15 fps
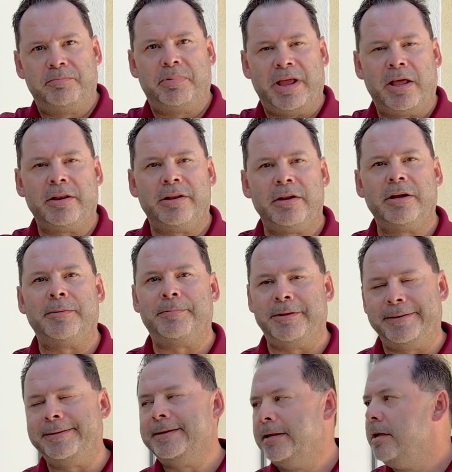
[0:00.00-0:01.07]
pounded up,
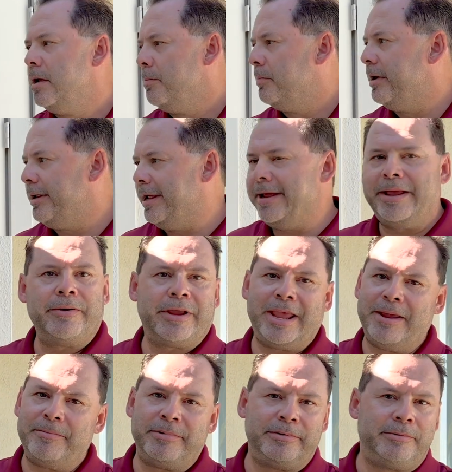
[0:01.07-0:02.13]
but yeah, it
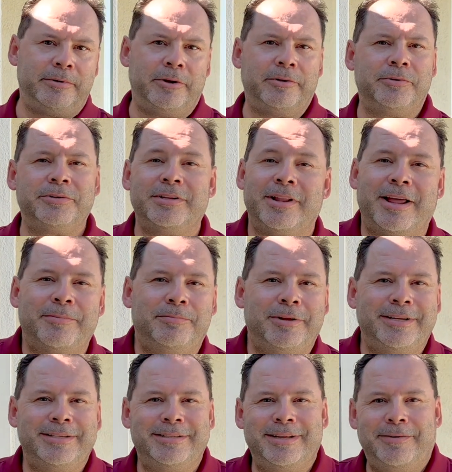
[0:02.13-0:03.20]
came in. There's a lot of
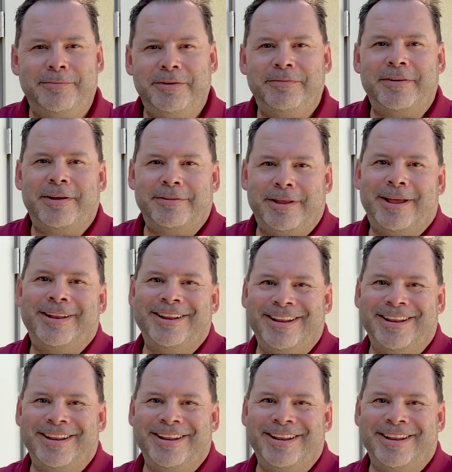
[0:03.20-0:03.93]
places that we found that.